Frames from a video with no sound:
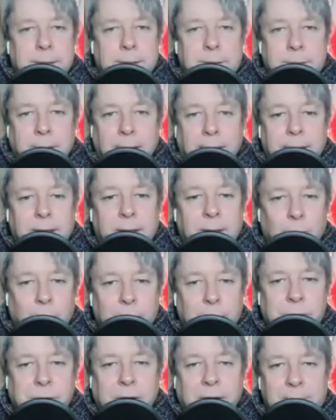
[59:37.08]
exactly
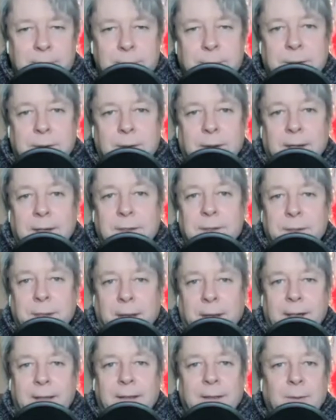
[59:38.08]
what James
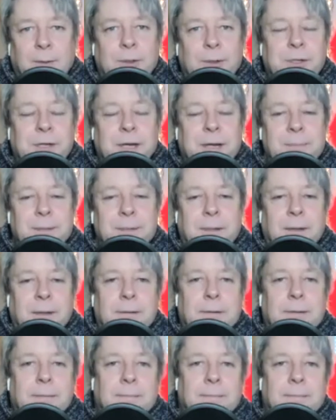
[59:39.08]
says.